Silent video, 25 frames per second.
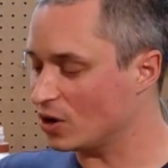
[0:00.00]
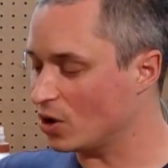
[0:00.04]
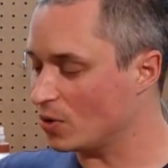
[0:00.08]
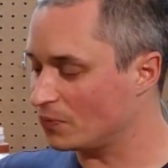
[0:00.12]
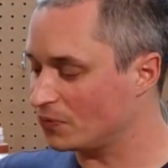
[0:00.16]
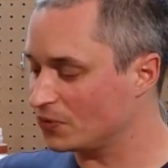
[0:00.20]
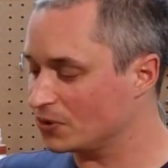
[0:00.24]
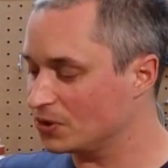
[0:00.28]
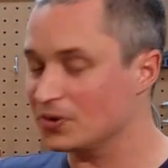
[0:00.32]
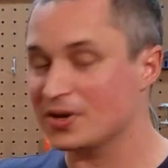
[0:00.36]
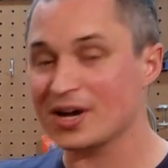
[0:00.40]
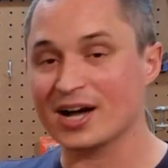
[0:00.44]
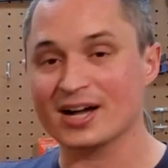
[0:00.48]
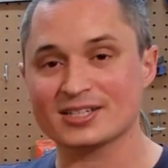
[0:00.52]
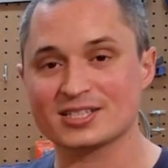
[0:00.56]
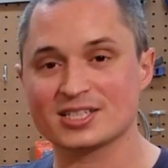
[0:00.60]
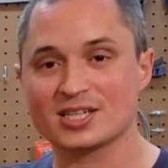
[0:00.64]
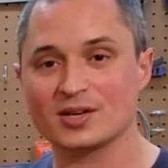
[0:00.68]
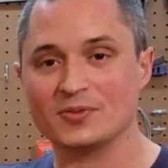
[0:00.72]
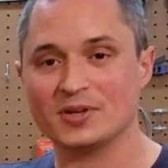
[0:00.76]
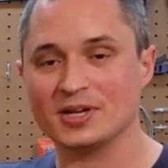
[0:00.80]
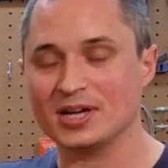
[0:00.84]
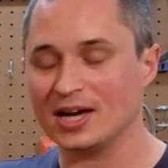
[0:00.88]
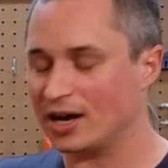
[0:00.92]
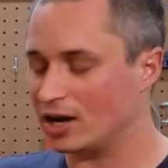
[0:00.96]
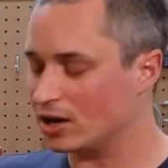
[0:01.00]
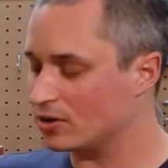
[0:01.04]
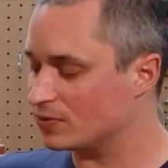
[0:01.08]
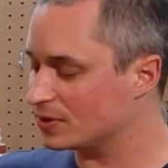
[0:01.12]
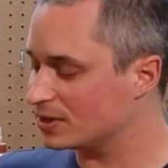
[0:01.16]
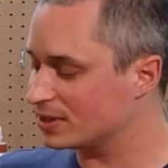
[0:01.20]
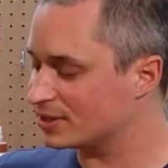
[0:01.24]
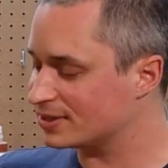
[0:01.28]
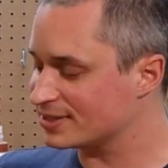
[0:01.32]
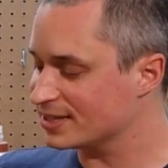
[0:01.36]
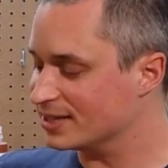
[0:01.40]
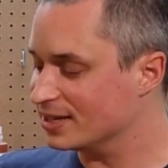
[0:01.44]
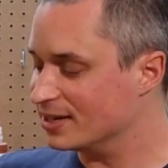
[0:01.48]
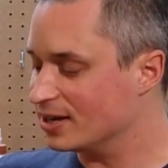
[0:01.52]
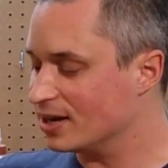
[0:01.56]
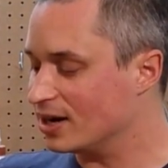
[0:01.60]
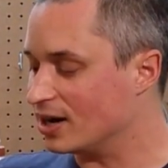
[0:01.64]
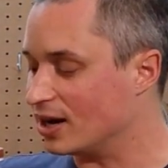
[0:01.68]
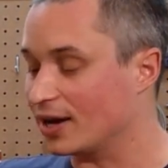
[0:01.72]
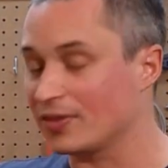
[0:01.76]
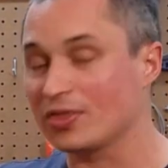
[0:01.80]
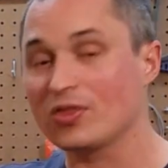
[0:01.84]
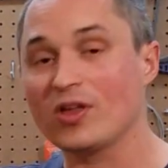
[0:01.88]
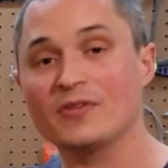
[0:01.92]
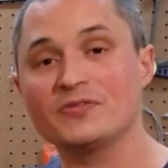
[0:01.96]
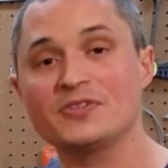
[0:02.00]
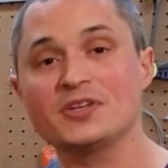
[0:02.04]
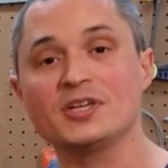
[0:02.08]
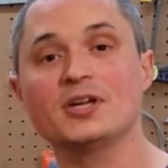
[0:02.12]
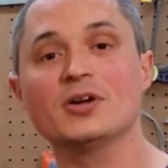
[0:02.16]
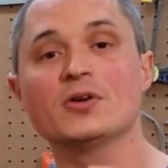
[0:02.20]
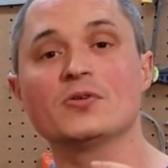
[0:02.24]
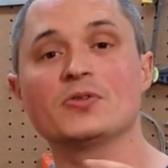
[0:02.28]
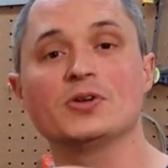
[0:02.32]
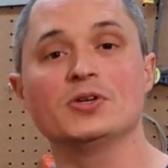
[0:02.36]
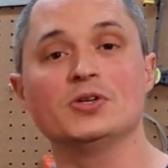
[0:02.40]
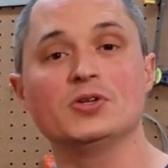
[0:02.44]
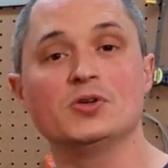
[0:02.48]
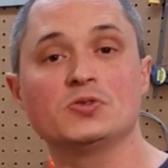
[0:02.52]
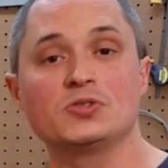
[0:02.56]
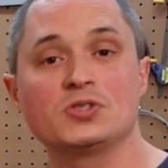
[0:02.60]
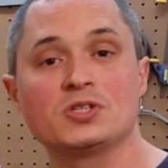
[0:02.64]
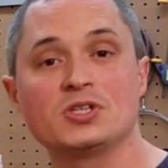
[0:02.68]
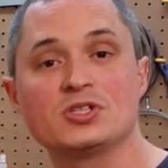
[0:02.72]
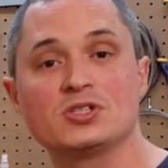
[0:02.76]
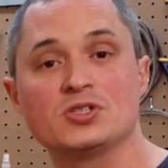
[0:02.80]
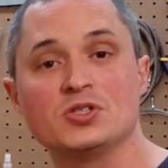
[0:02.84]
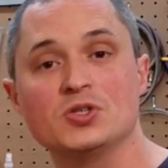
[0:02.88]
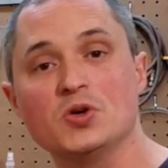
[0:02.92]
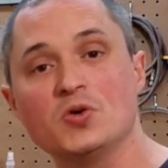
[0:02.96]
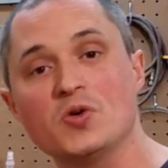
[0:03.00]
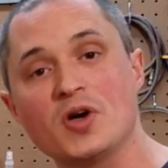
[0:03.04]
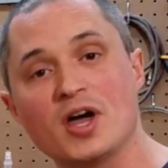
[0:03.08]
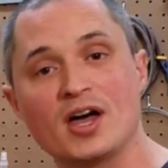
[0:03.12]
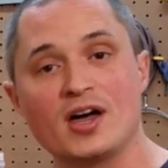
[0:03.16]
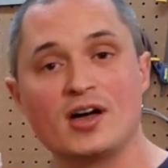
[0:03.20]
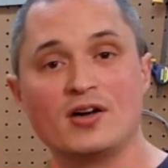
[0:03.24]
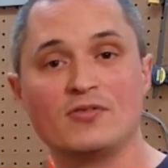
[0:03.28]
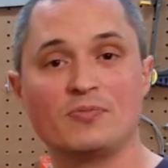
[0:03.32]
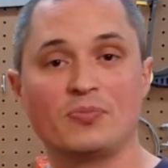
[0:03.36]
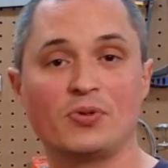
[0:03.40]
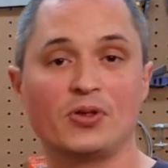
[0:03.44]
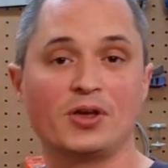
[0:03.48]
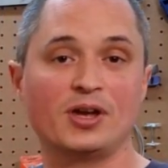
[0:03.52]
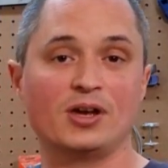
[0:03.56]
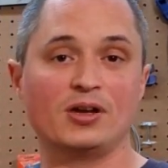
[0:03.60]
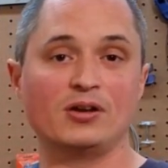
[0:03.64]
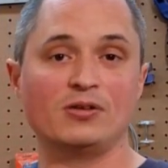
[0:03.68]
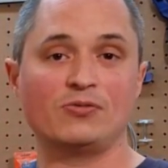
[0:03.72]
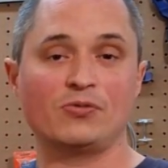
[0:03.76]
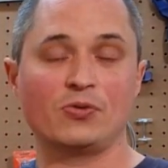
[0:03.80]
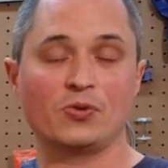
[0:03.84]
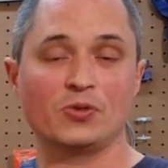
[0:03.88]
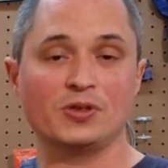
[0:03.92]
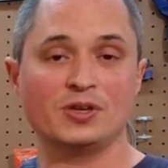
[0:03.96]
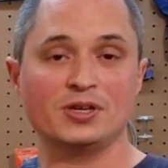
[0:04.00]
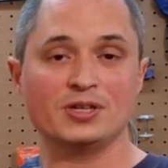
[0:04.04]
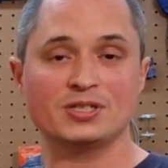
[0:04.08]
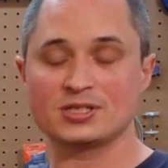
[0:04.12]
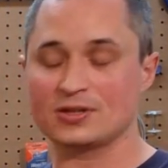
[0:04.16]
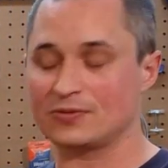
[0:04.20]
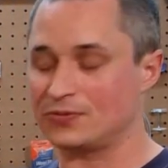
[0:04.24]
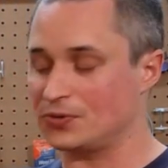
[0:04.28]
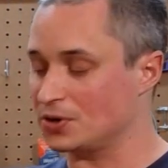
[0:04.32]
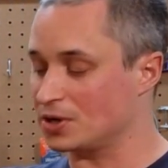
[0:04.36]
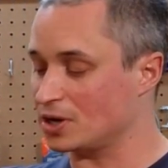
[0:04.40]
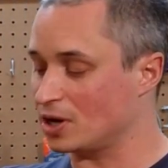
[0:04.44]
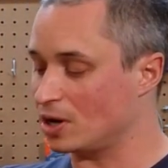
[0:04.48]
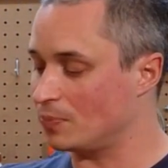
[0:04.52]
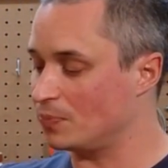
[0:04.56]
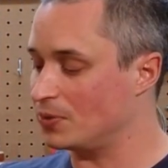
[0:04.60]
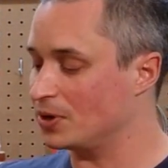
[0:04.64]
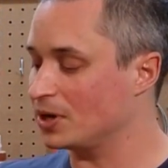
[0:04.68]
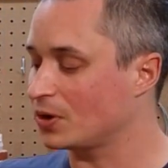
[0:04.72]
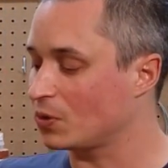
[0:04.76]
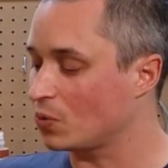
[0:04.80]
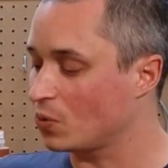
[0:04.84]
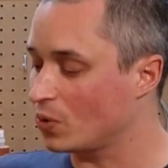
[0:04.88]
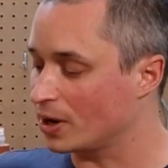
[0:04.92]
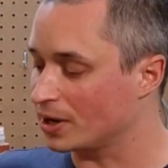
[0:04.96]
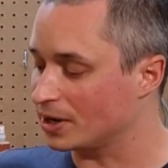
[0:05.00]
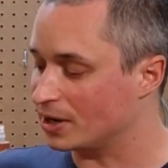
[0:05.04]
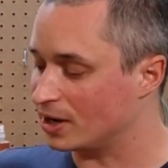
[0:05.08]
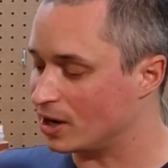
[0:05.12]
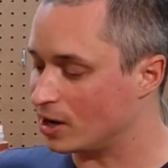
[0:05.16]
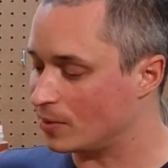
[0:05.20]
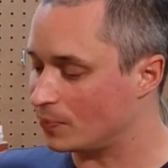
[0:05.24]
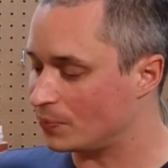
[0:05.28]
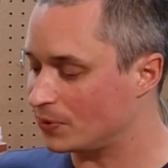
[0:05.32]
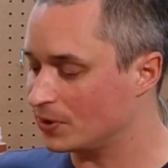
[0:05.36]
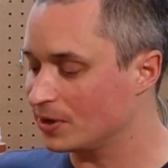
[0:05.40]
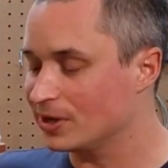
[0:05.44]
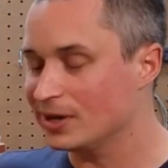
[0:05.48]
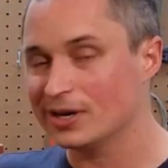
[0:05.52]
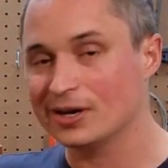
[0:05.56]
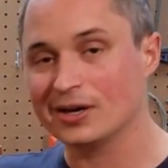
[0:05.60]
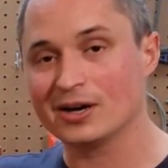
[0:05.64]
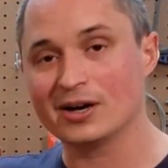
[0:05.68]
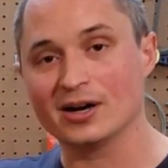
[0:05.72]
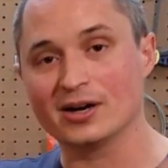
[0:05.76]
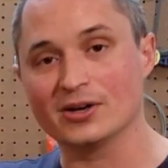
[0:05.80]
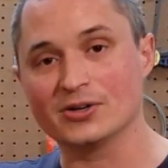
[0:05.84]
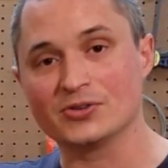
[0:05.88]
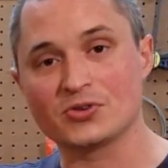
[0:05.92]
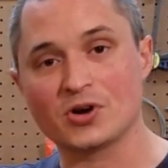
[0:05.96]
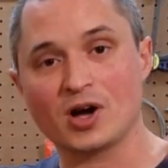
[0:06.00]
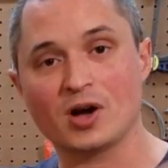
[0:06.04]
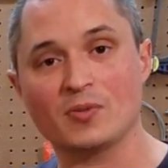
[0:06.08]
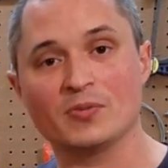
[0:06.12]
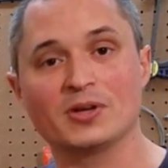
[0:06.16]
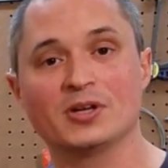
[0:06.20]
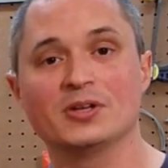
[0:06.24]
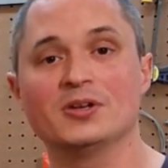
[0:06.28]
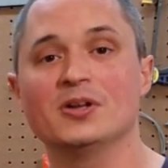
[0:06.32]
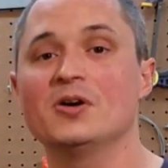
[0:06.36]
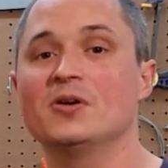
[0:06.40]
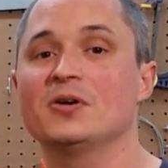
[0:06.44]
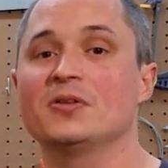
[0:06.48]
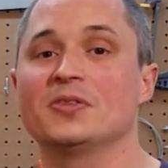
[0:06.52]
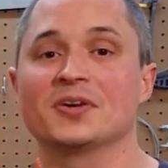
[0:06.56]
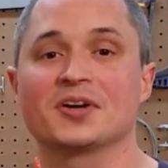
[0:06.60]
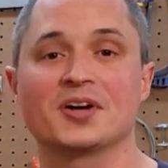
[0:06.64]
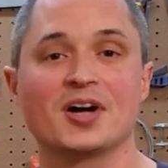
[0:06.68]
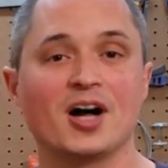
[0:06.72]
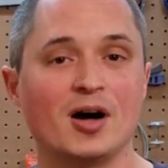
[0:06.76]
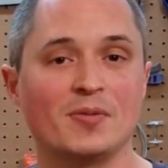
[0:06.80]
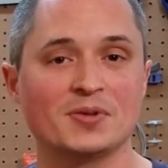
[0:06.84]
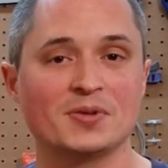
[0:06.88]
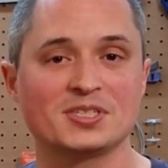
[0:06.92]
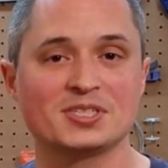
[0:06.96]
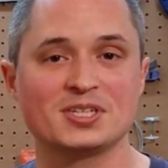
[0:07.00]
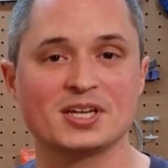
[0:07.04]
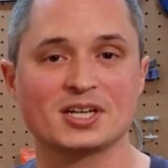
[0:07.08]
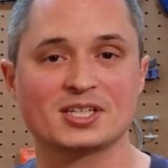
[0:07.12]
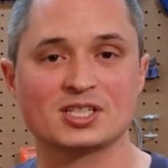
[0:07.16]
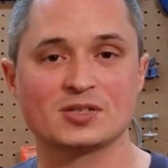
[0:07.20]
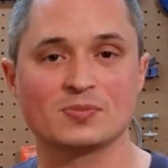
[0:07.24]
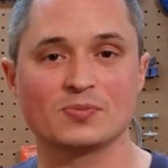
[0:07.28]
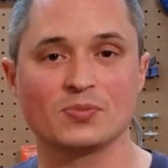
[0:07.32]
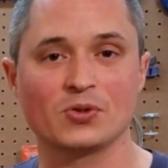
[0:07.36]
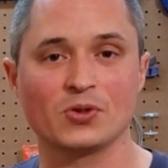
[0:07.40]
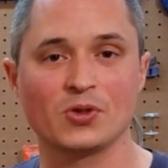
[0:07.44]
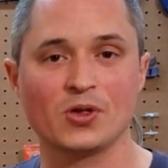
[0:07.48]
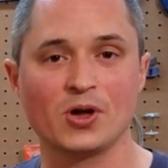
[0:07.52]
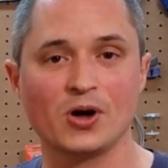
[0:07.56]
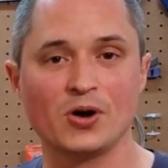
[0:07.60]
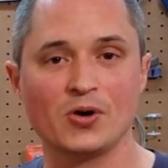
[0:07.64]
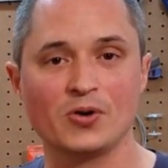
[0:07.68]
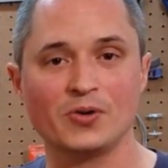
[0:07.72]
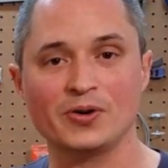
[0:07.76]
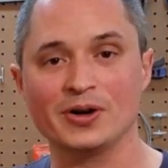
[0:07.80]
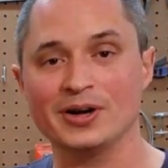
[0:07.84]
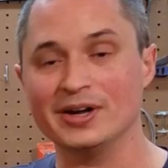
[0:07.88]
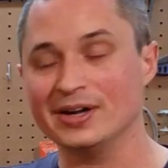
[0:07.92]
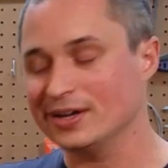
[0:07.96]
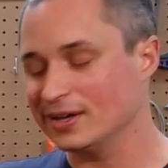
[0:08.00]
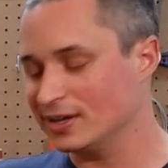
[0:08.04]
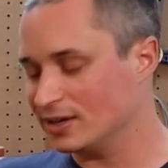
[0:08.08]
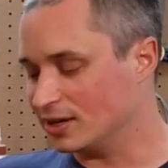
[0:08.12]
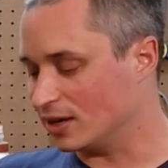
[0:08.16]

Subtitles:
Hopefully you got something out of it. I'd love to hear the uses you have planned for these. If you're going to pick one up, drop me a note in the comments section below.